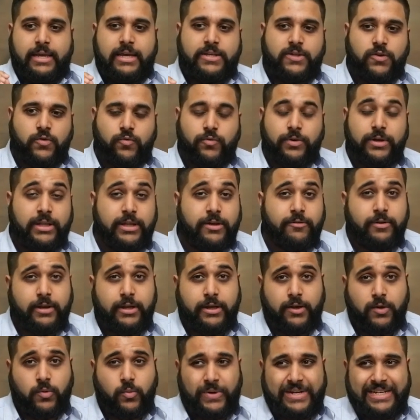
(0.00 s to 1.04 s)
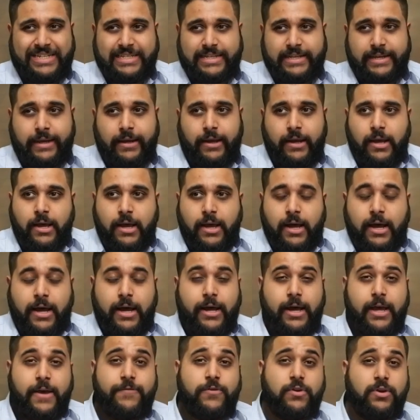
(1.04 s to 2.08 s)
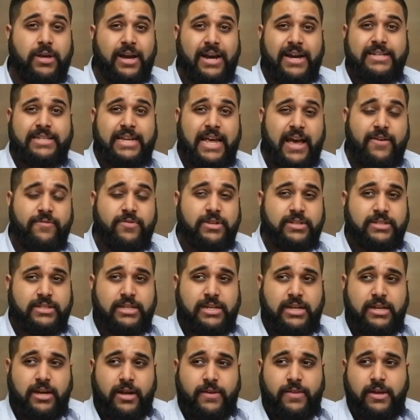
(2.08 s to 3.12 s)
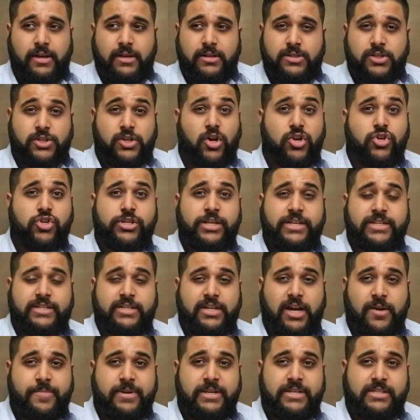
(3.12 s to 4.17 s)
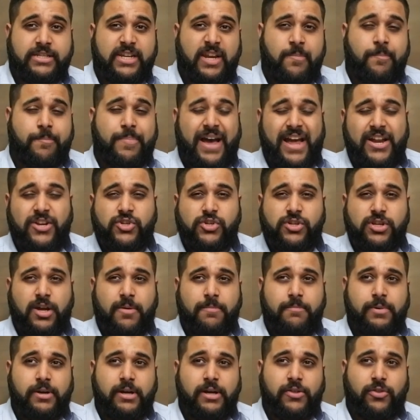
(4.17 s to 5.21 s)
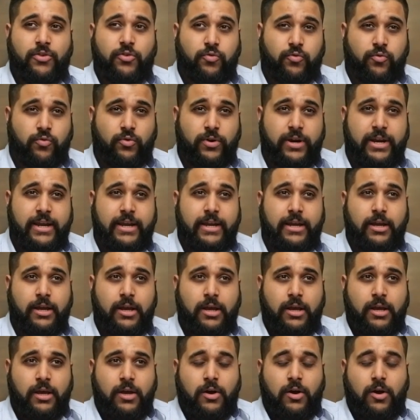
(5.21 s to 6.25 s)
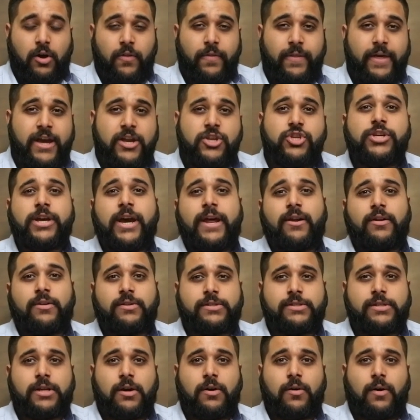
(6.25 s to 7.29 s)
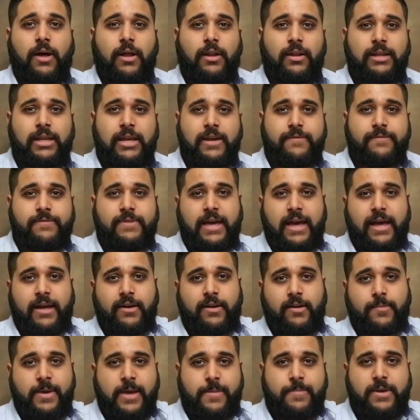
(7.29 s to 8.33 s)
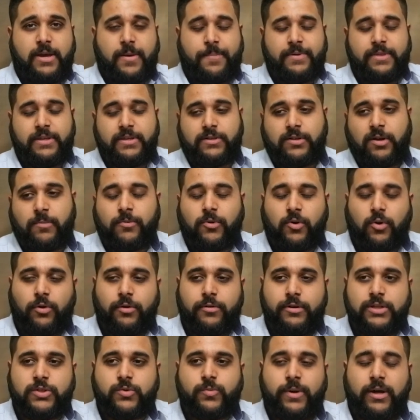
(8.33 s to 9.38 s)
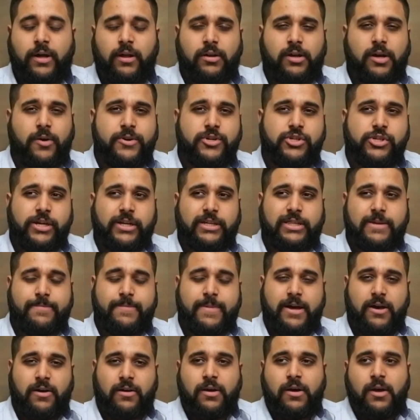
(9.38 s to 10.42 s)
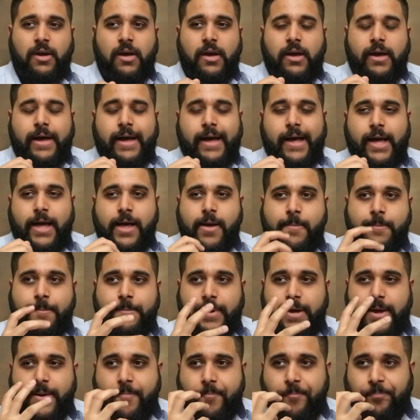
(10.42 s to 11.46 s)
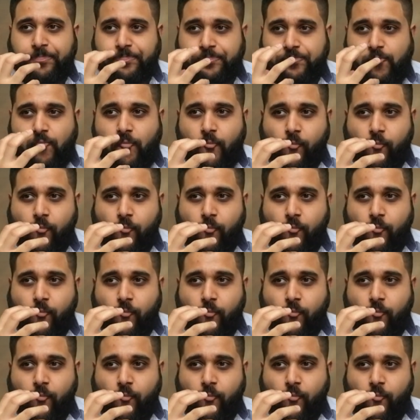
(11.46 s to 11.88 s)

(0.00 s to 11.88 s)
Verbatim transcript: it's a really, really good whiskey. Uh, if you guys haven't seen, I think Scotch Test Dummies did batch number three on their channel, so I'll leave that maybe up in this top corner as well. Go and check them out. Um, but